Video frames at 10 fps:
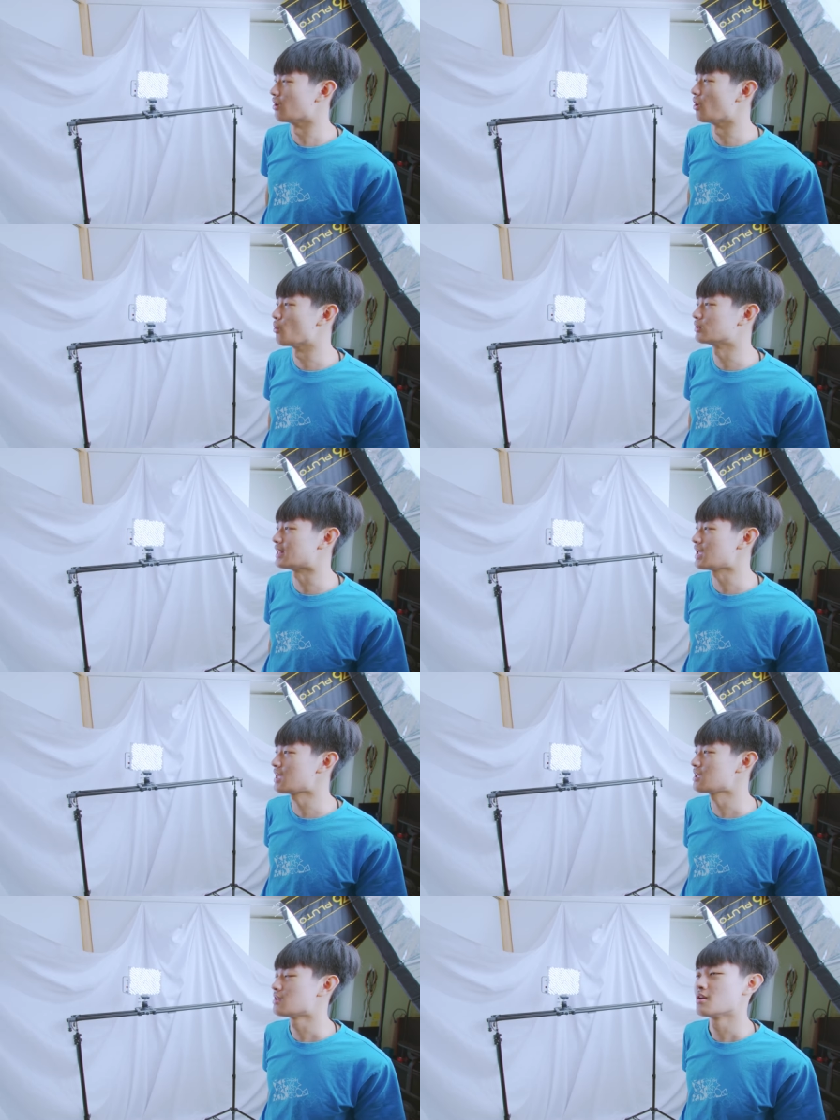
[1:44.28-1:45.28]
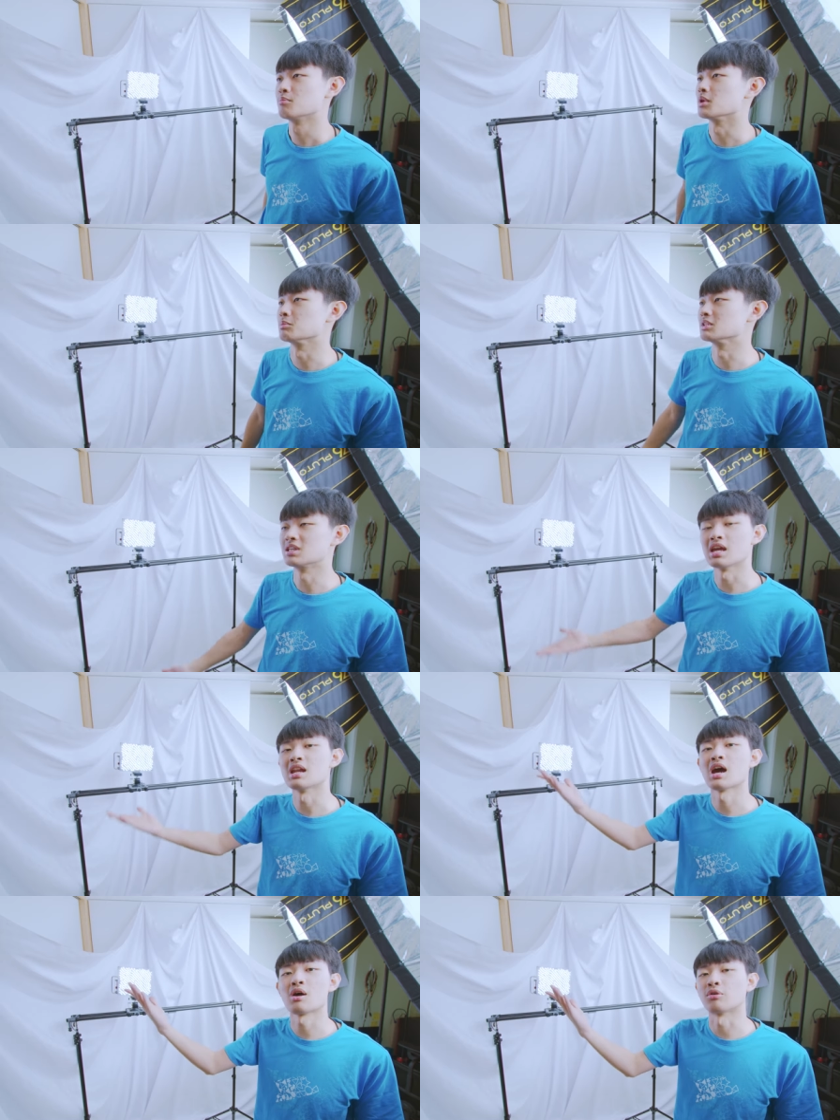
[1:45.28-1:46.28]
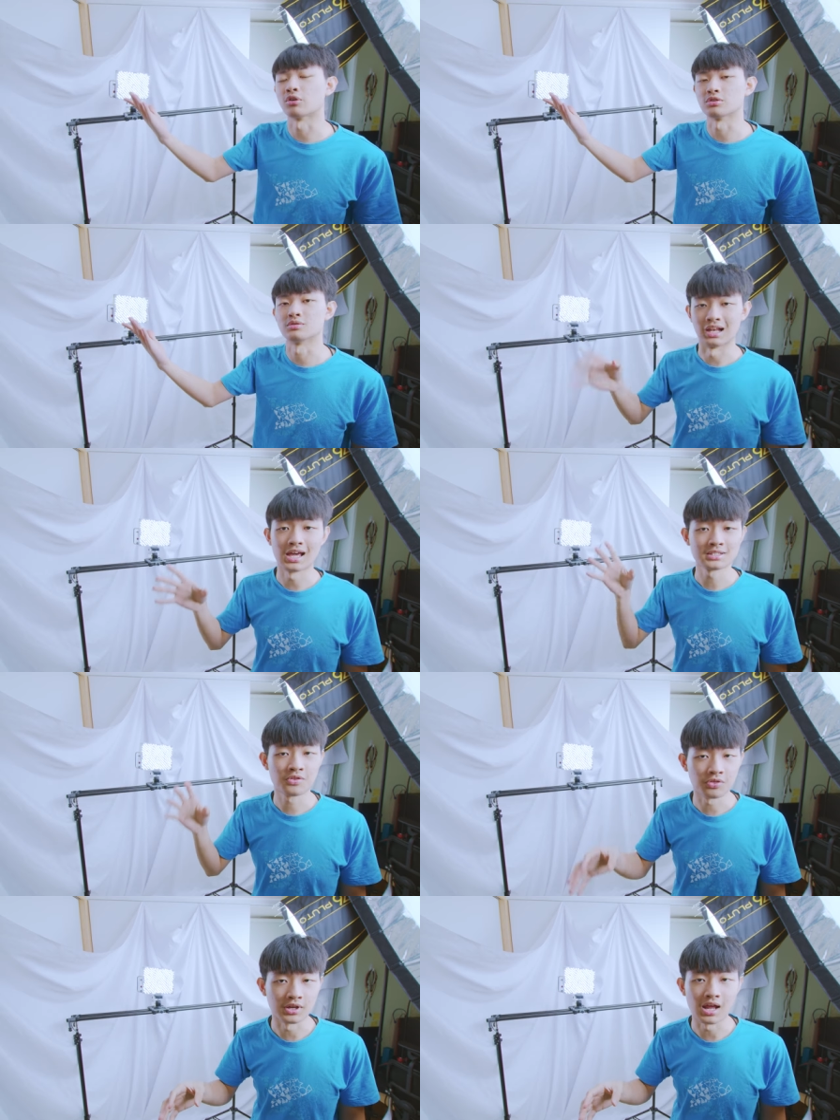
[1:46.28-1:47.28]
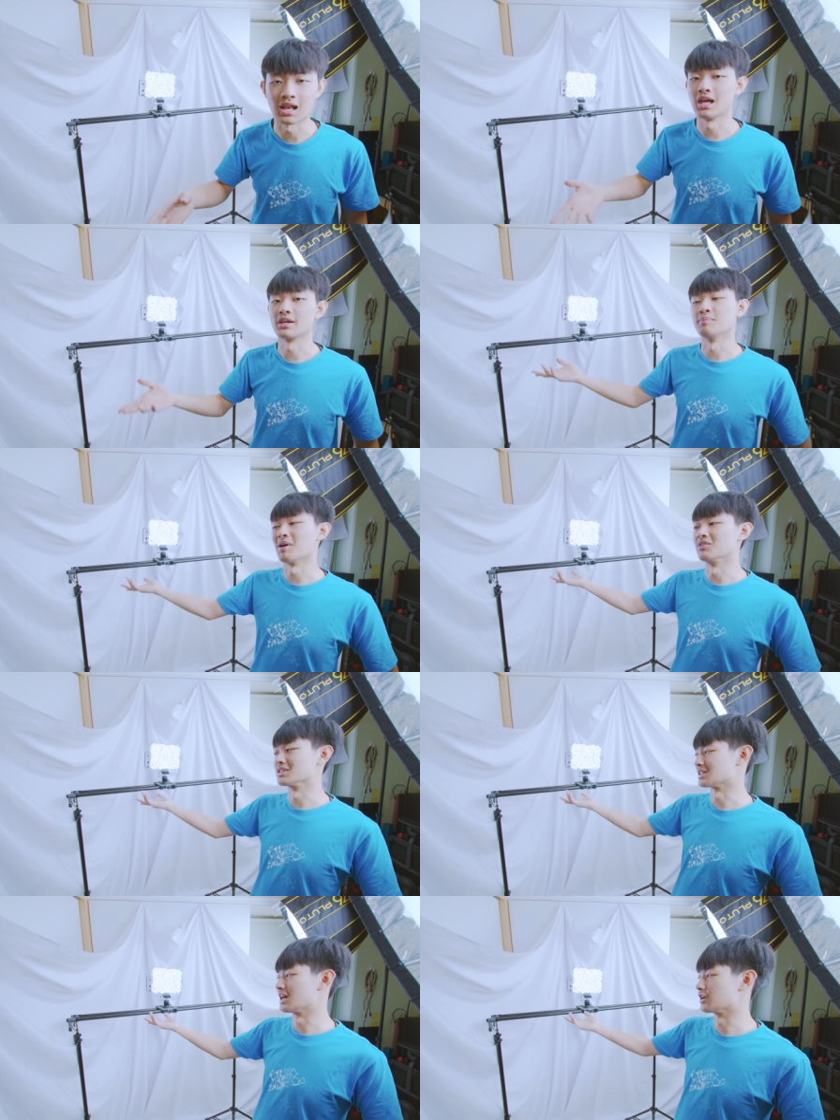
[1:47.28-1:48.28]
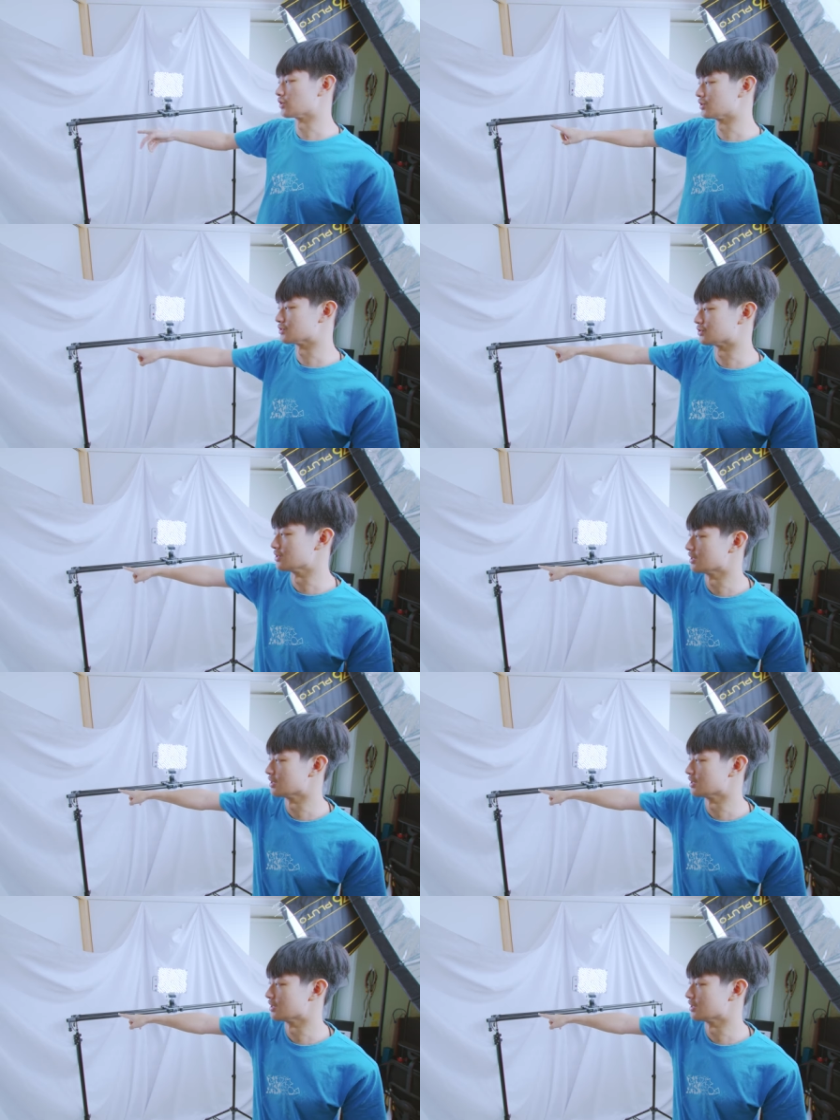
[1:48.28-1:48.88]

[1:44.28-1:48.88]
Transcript: All day? Maybe ten hours. The last thing I like about this slider is the